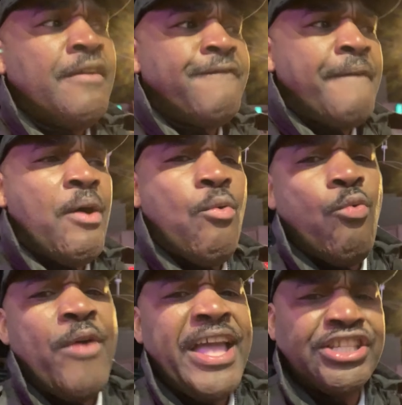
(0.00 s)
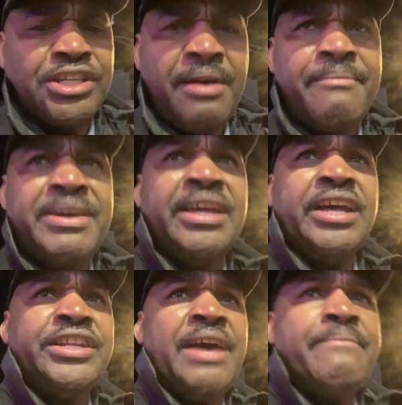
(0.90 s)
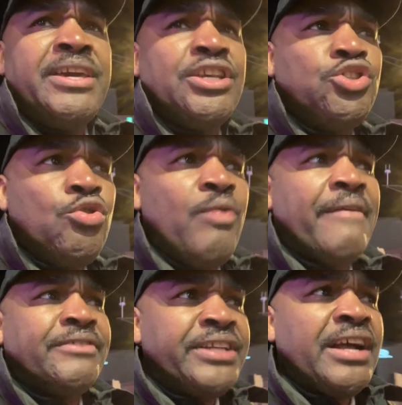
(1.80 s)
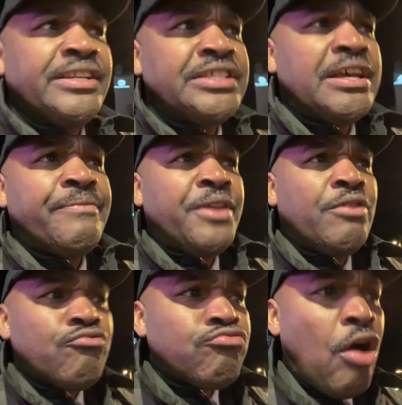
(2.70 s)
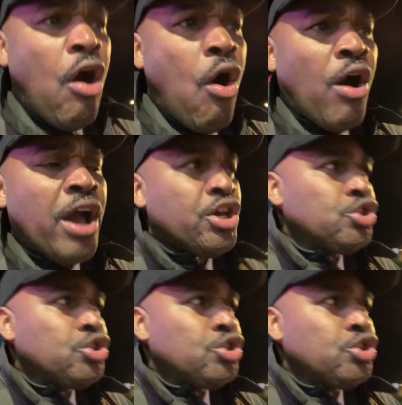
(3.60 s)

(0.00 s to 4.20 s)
from a witch, that mean, that means you have done something wrong.